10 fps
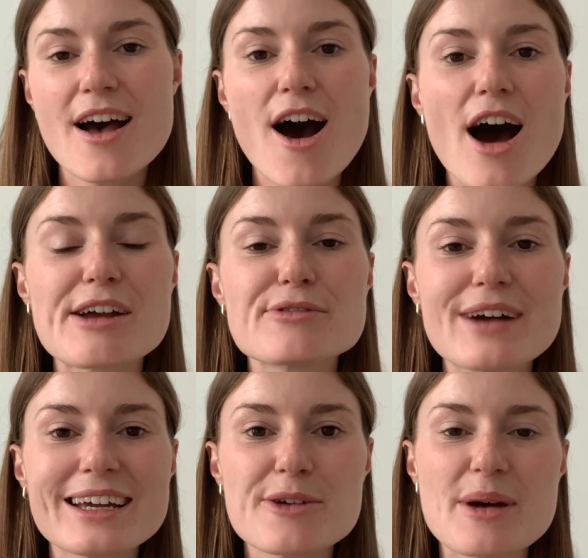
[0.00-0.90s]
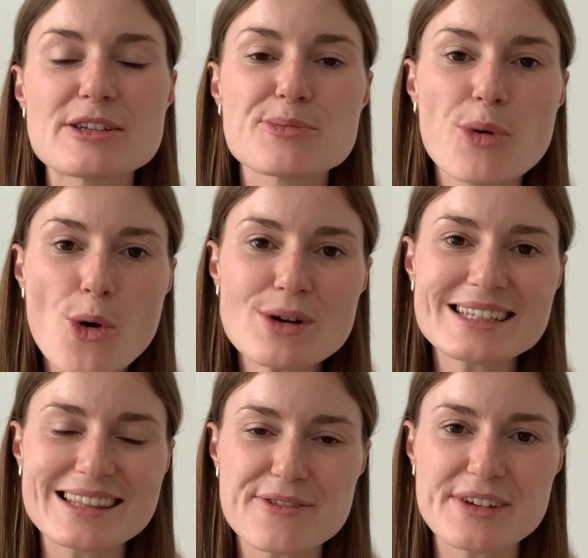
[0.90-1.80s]
I recommend
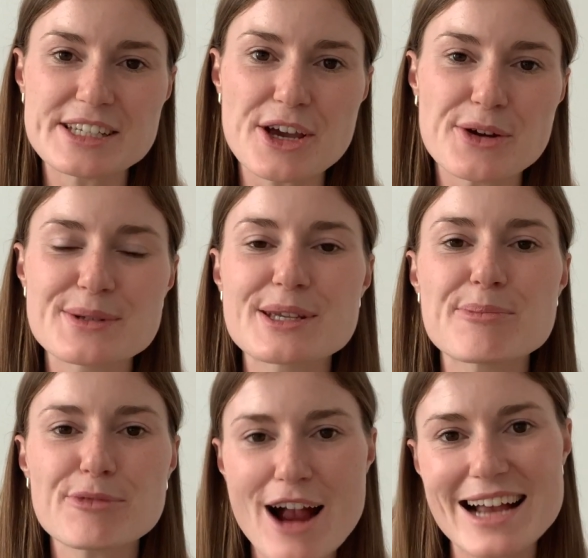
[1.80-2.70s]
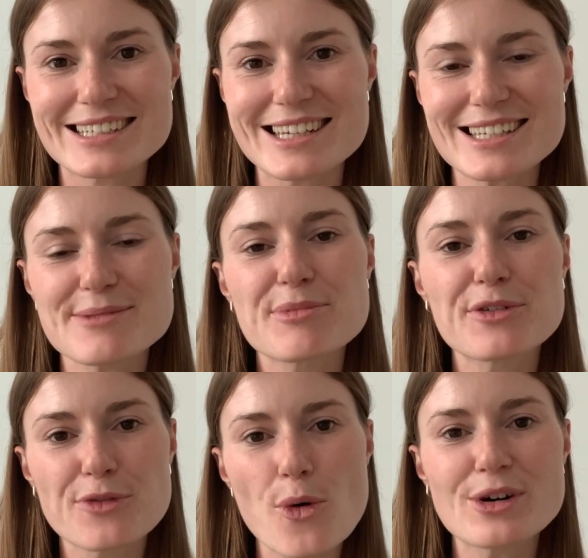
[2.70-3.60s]
pausing the video to practice
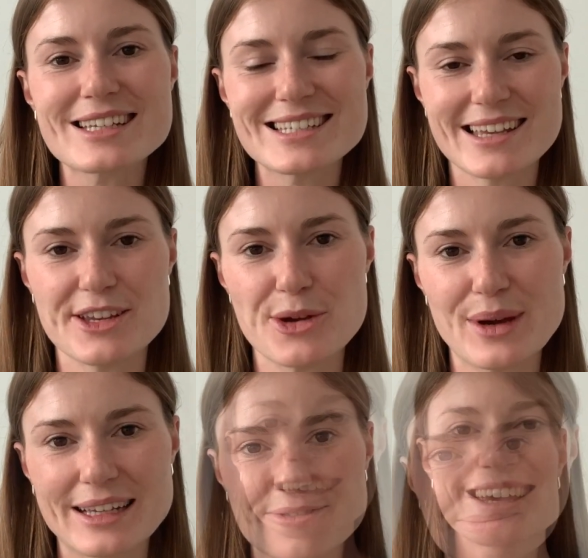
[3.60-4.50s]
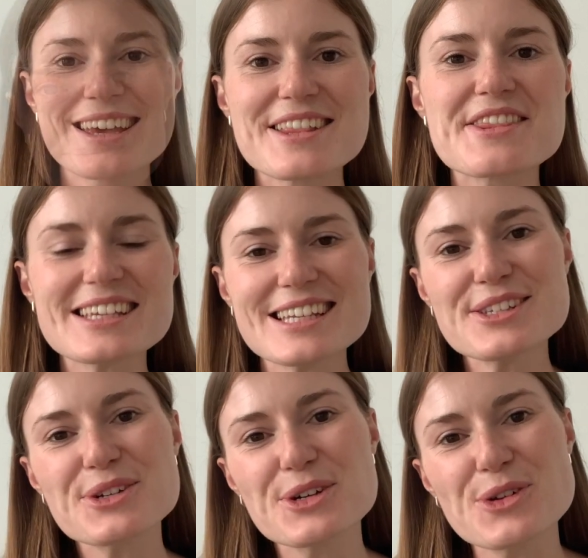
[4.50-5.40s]
before continuing. This is
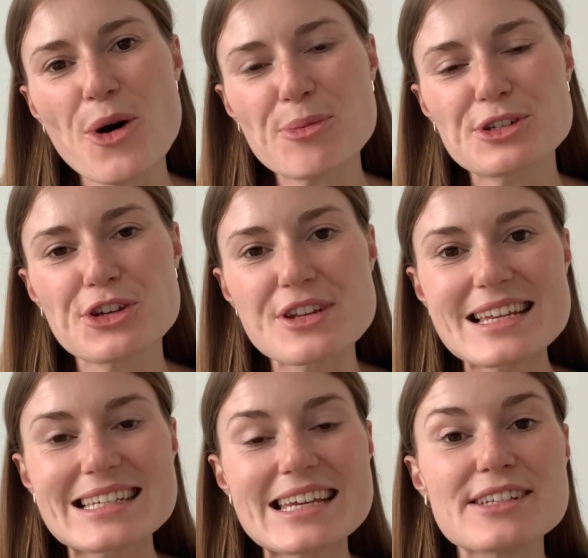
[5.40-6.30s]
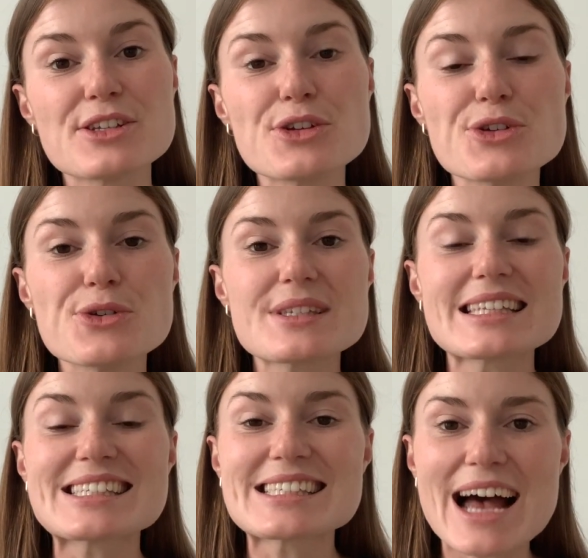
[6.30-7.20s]
a good opportunity to use
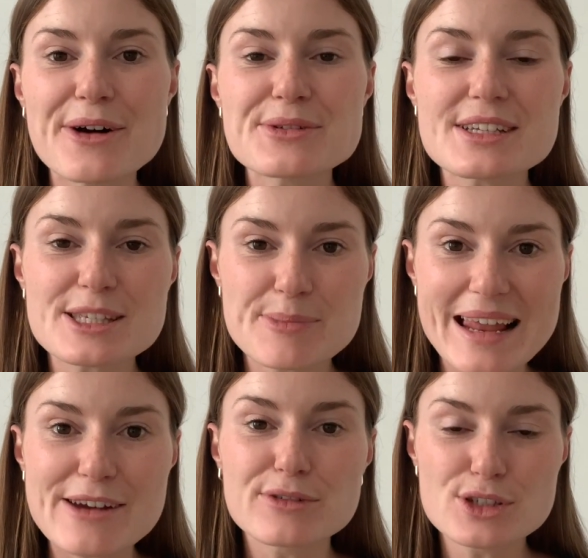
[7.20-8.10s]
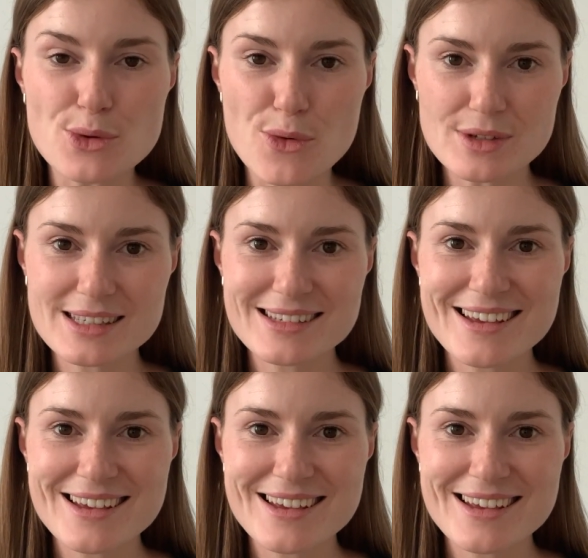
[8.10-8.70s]
the sound display resource.